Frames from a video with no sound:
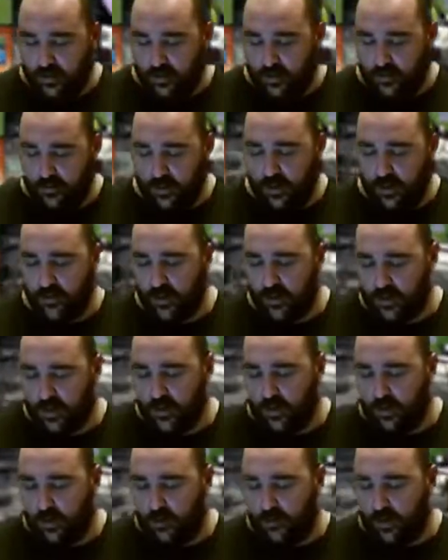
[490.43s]
me,
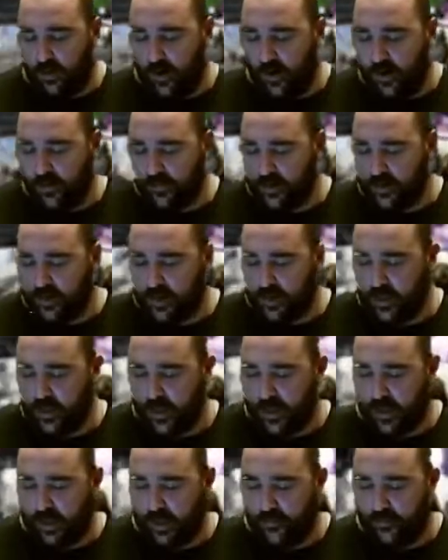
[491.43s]
myself, I have to
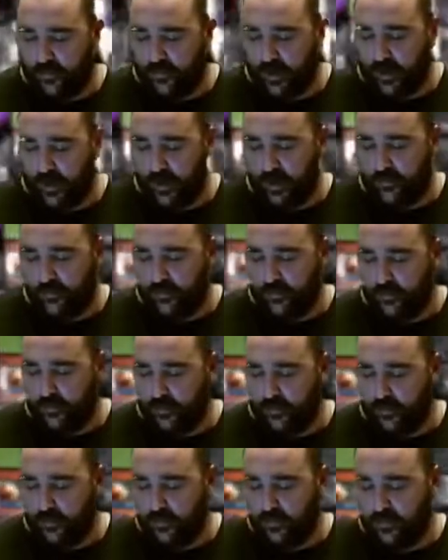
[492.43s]
say that,
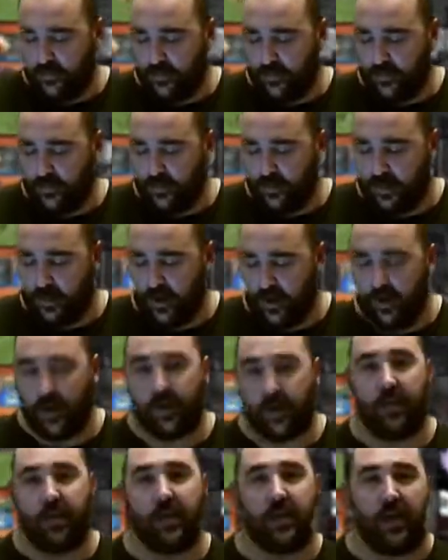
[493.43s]

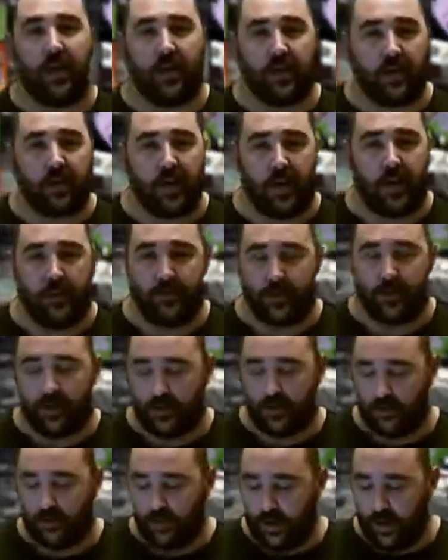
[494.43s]
and many other gamers
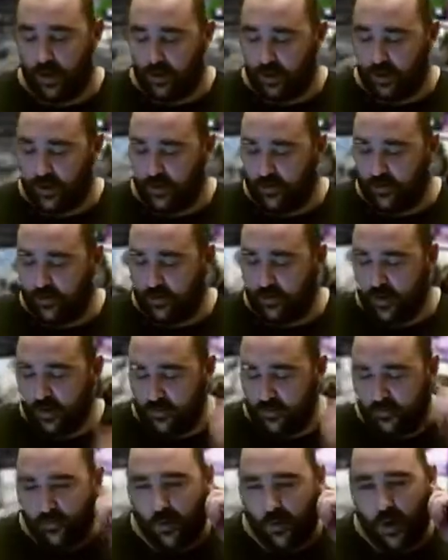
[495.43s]
as well,
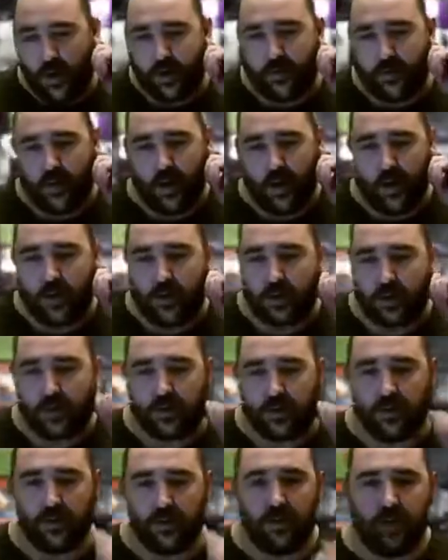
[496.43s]
have migrated
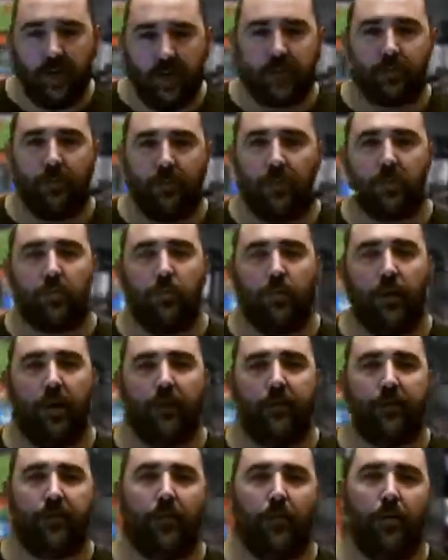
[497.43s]
to the Xbox
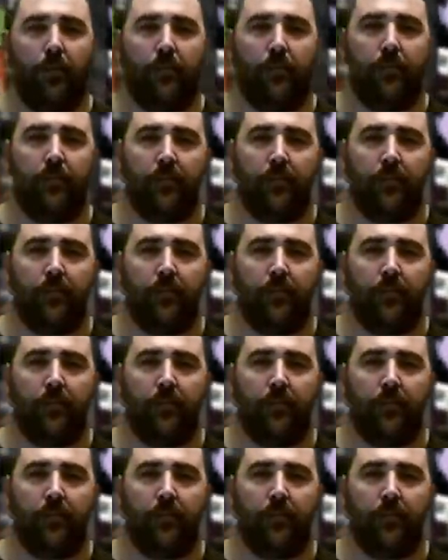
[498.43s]
One from,